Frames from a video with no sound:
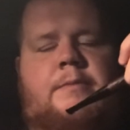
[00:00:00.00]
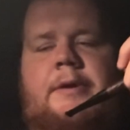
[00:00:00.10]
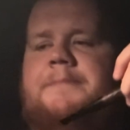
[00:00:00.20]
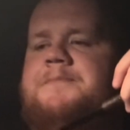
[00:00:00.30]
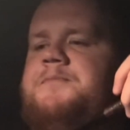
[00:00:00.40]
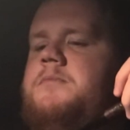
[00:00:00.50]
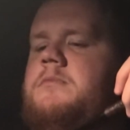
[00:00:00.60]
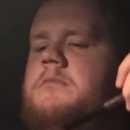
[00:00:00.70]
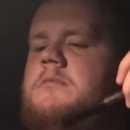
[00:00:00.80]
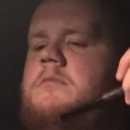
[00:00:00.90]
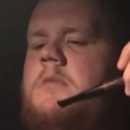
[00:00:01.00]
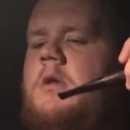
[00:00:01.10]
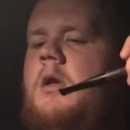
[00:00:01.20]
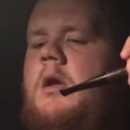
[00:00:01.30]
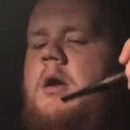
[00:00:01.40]
me.
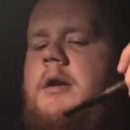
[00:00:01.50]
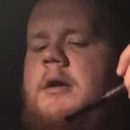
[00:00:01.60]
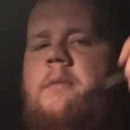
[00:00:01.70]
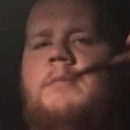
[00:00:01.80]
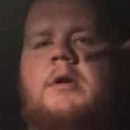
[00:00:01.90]
And what I